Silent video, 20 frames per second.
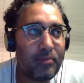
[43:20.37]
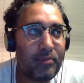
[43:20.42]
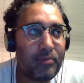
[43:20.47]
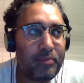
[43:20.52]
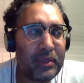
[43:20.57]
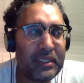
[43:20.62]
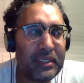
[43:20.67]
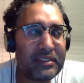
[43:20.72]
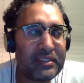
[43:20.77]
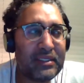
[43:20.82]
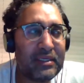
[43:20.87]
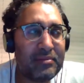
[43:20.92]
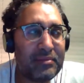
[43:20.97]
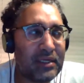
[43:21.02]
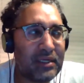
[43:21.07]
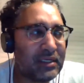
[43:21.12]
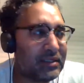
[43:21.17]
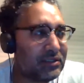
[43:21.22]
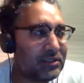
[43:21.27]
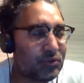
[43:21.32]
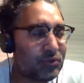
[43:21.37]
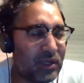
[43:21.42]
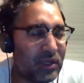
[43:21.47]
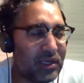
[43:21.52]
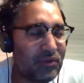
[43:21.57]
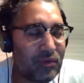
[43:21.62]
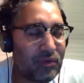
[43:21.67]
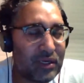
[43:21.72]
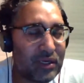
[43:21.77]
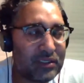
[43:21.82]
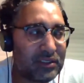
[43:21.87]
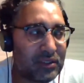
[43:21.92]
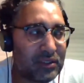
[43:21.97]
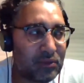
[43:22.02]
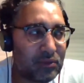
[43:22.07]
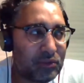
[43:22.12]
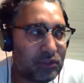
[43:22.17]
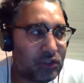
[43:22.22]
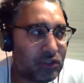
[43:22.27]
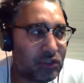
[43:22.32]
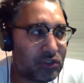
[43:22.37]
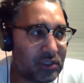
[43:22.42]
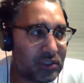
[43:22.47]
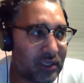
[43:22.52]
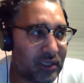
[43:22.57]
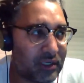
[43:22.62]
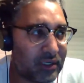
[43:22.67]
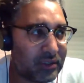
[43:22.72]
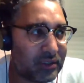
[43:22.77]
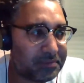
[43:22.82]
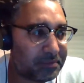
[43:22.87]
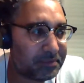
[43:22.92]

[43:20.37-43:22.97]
but it seemed like this week in wrestling was just a